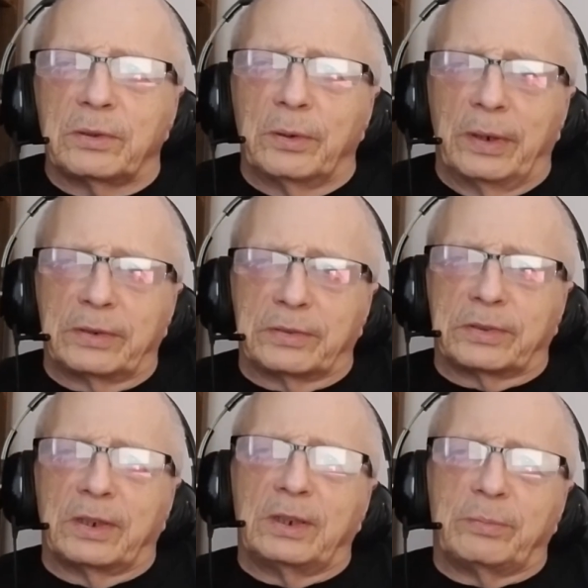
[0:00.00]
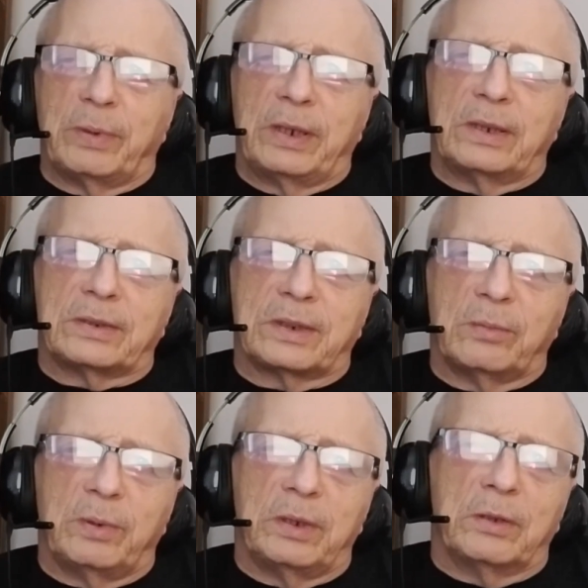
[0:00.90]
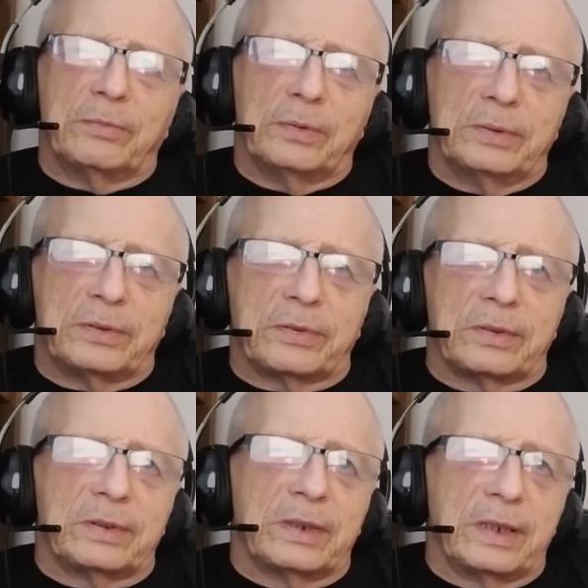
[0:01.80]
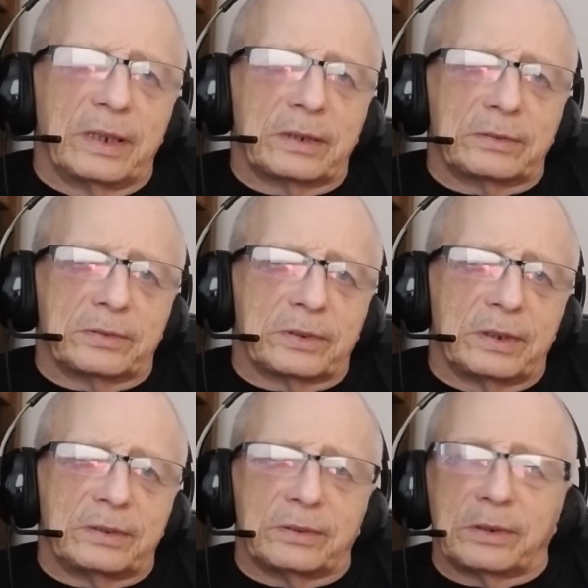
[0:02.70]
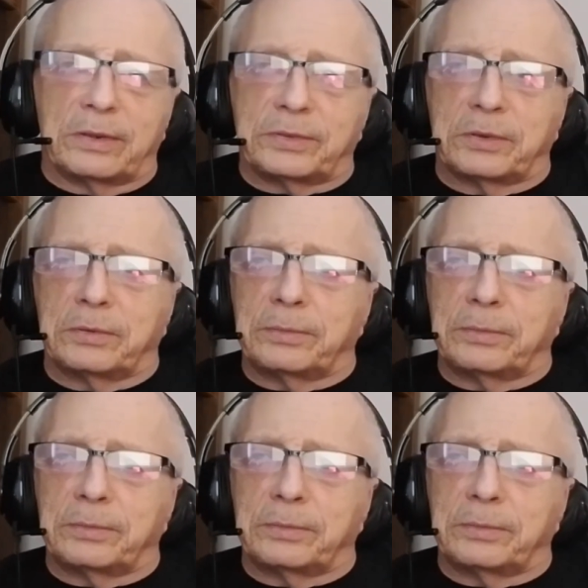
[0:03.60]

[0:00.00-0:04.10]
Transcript: or exercise bands can be helpful in strengthening exercises also.